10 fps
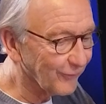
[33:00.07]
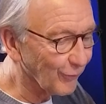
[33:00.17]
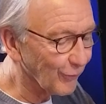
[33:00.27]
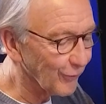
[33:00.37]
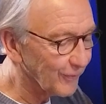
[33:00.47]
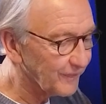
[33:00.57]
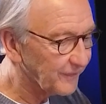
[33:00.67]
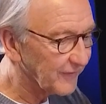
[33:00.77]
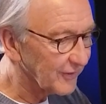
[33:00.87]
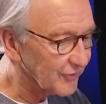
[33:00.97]
for
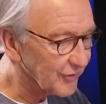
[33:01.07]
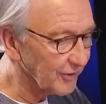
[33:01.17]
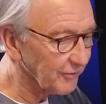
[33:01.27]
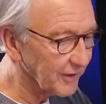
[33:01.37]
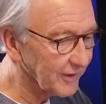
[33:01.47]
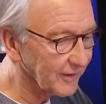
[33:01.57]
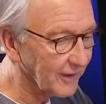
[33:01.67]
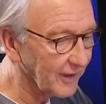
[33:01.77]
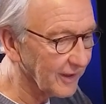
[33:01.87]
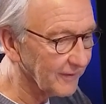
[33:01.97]
sharing
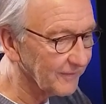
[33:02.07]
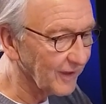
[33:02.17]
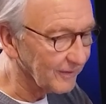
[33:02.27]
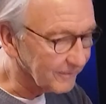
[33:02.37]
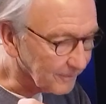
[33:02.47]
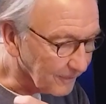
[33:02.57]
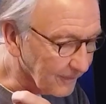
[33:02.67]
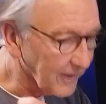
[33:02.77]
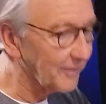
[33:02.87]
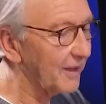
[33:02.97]
about
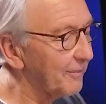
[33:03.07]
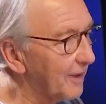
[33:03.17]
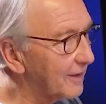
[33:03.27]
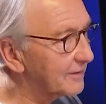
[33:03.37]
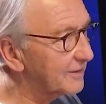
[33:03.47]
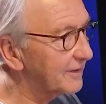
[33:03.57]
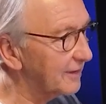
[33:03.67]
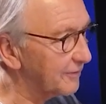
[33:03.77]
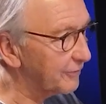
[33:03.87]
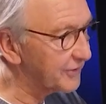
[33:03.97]

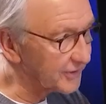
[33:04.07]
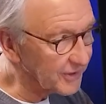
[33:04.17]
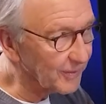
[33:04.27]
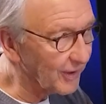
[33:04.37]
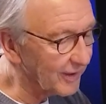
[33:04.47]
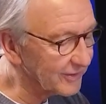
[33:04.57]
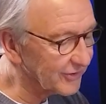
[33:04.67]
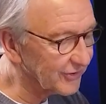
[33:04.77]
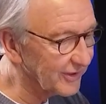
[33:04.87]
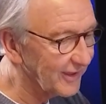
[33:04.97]
360
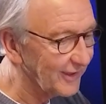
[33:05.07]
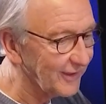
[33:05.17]
Box.